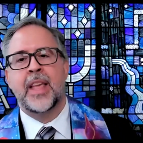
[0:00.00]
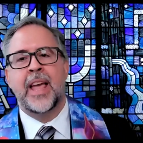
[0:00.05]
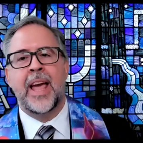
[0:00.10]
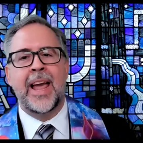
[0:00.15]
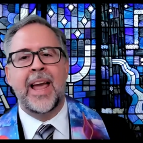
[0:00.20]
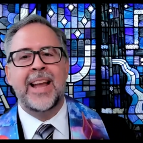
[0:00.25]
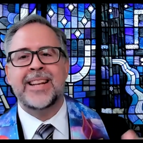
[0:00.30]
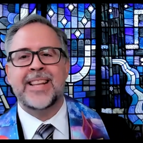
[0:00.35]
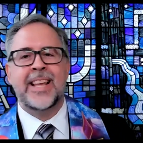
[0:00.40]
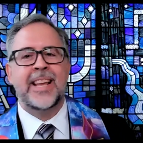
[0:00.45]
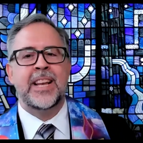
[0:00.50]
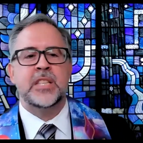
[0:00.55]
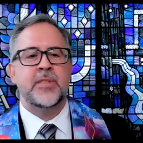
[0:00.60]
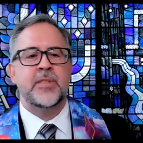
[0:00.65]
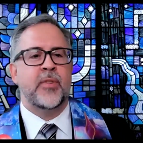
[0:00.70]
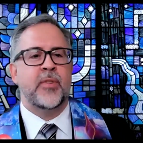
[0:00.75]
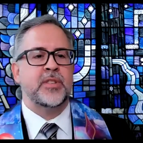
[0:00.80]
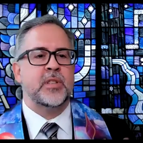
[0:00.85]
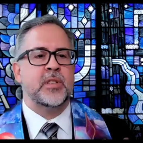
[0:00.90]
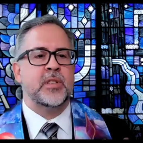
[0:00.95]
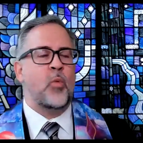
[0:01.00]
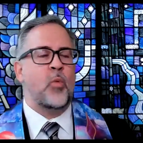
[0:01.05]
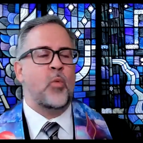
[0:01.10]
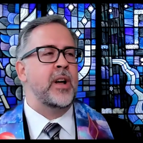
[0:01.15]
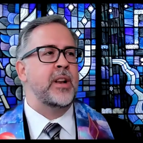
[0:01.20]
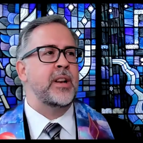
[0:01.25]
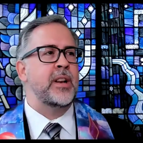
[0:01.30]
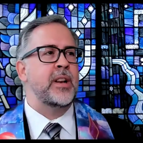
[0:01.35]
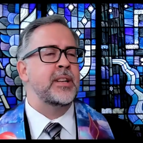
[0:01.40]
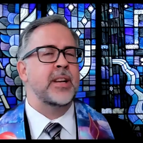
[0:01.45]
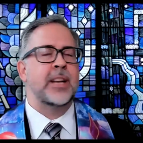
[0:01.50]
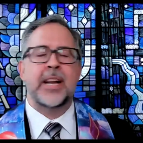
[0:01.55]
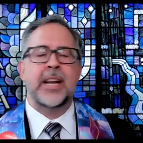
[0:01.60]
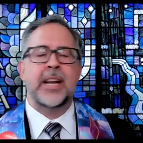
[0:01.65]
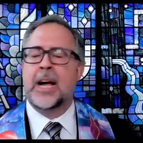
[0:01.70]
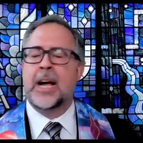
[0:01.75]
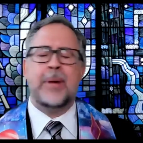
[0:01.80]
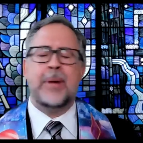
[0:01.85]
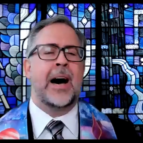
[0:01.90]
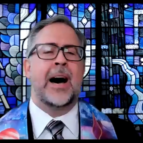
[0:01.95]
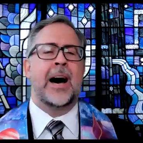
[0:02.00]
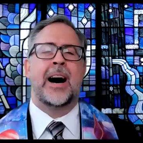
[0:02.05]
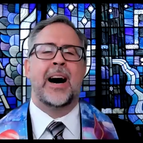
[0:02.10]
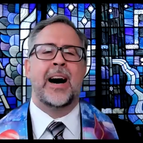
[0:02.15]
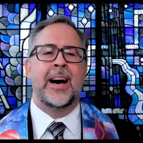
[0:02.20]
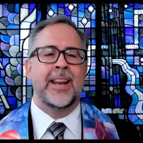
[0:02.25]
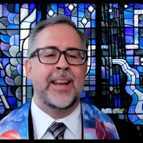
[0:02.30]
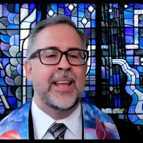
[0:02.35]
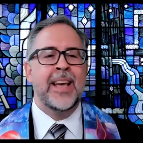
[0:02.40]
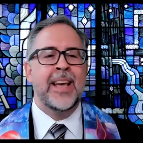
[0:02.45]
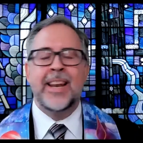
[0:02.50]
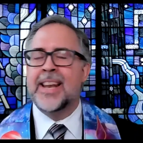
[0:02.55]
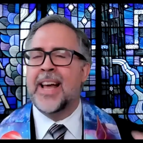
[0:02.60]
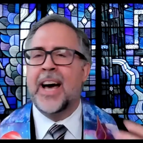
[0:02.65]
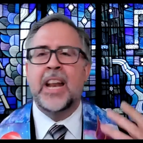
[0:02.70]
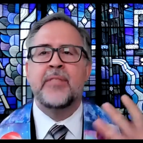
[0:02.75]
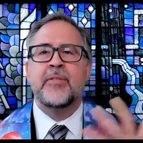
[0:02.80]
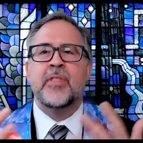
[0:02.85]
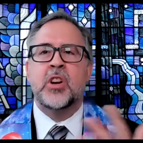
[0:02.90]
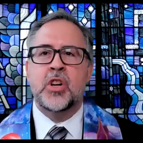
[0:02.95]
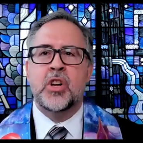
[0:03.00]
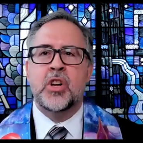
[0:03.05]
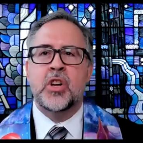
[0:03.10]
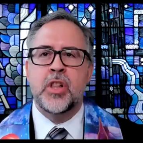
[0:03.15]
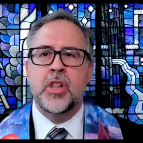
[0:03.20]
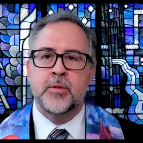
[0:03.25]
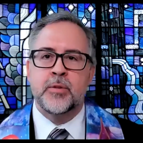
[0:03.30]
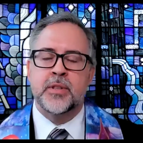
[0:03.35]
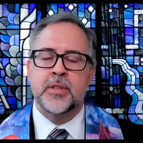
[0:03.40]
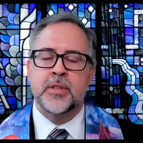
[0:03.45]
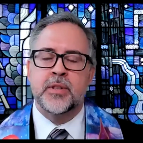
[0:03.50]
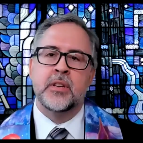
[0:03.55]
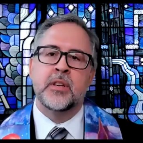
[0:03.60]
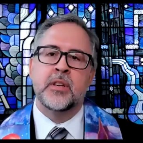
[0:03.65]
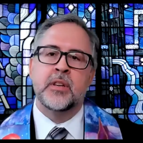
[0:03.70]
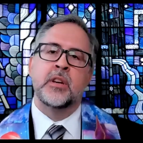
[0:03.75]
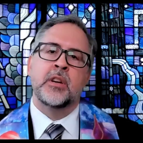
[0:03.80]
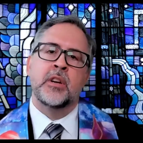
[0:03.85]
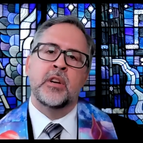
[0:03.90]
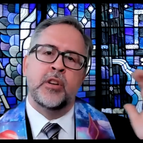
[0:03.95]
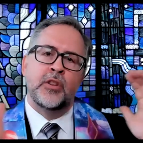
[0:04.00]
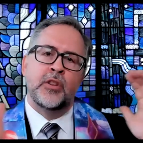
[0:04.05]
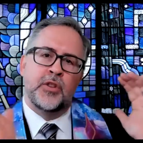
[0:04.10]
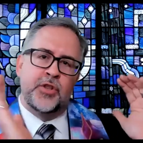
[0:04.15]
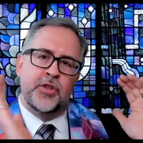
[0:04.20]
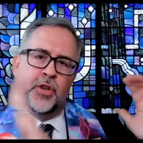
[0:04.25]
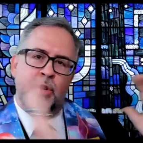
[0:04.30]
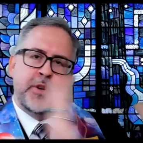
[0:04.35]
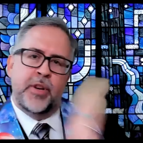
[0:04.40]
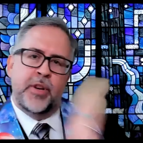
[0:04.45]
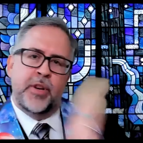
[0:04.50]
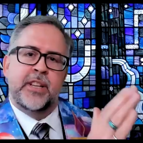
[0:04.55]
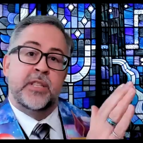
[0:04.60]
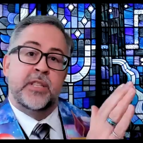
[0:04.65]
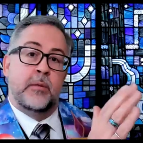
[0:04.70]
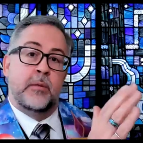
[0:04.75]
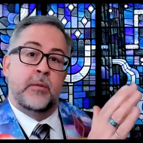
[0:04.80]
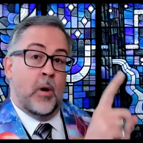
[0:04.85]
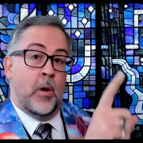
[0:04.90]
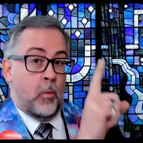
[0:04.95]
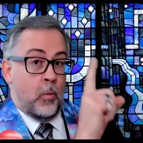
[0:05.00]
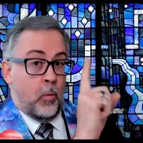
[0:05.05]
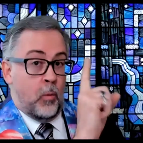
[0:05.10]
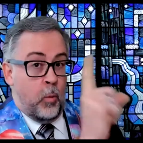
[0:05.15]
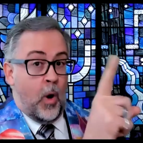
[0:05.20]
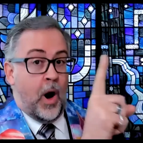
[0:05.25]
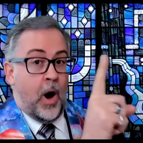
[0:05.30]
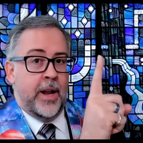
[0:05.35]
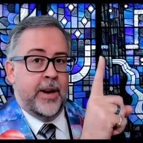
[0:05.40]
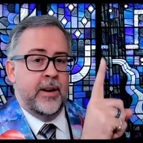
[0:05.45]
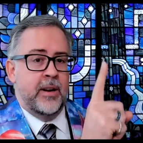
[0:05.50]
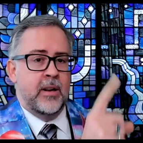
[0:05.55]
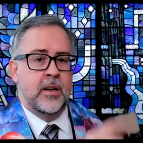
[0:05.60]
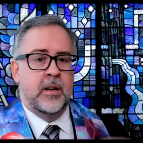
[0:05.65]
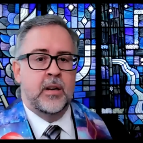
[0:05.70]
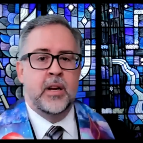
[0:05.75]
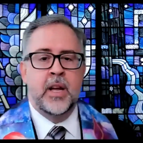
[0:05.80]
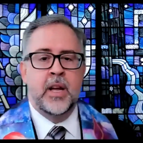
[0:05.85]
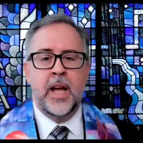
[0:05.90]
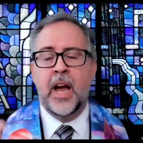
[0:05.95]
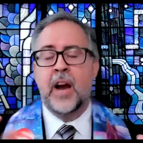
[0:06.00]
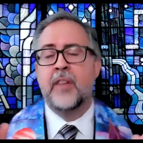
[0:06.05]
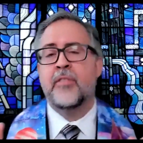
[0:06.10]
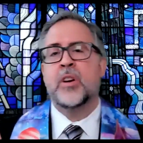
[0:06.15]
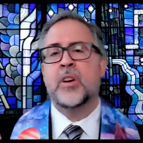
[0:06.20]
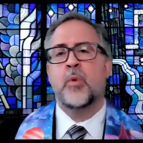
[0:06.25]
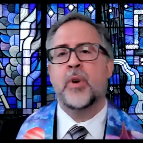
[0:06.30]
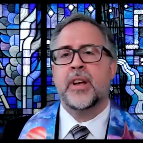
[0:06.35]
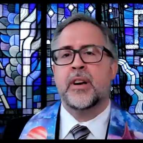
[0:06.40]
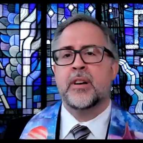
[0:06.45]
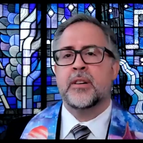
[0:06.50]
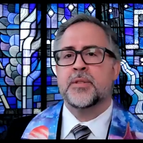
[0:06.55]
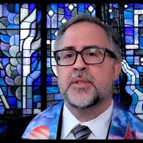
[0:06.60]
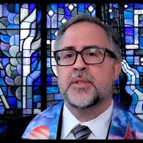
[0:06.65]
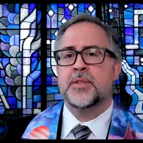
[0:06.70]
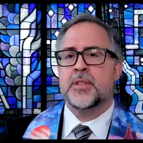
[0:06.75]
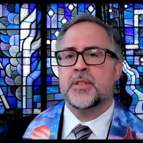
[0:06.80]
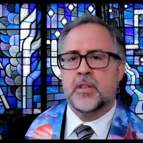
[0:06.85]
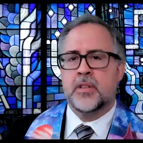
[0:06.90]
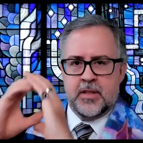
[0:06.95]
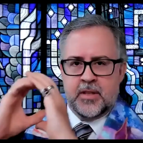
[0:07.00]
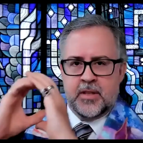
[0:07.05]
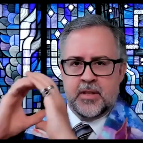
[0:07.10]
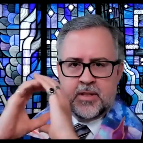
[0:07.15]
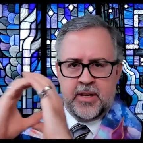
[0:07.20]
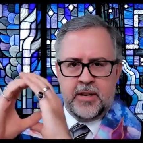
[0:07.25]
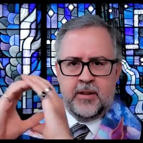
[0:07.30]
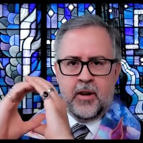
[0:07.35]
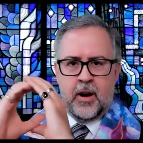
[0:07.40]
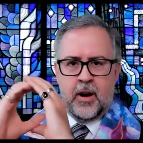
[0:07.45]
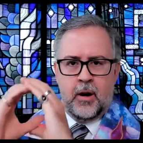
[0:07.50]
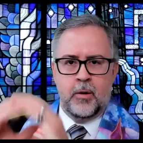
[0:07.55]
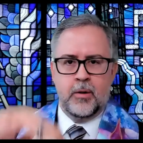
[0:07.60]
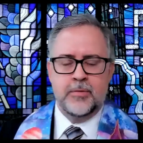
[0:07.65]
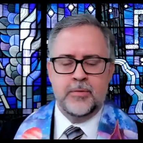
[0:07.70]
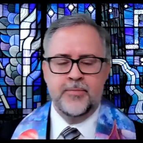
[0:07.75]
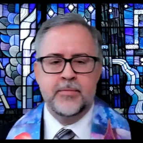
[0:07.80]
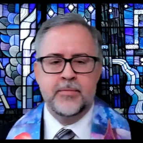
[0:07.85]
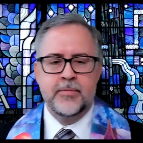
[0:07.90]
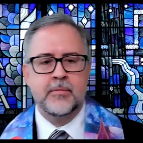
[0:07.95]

8 days versus one? Come on, not even close. Judaism won, everyone else zero.